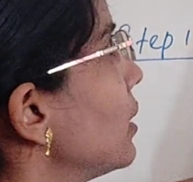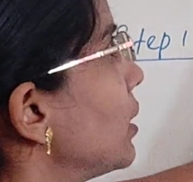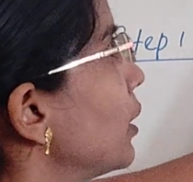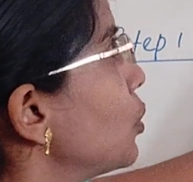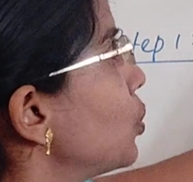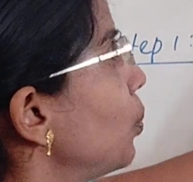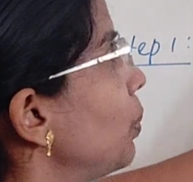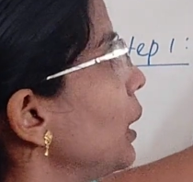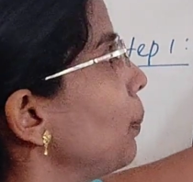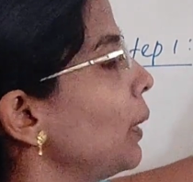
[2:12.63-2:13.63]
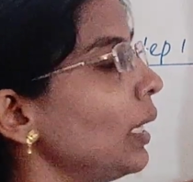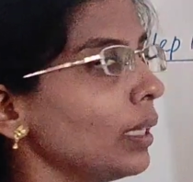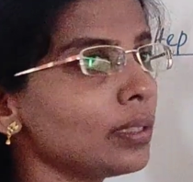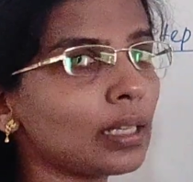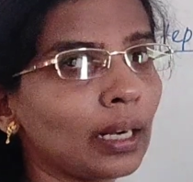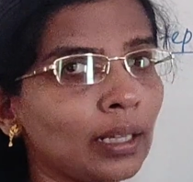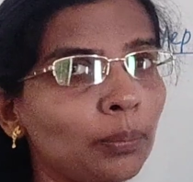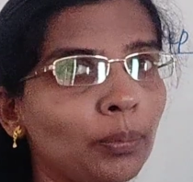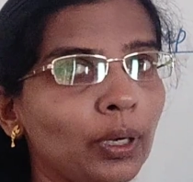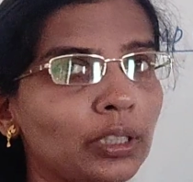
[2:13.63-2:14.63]
S tends to BB is
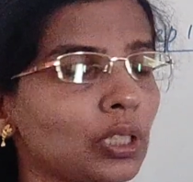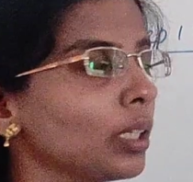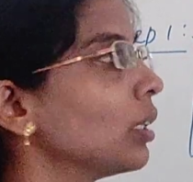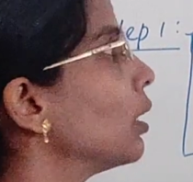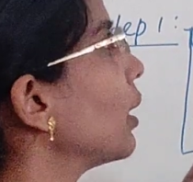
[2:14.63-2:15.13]
another production.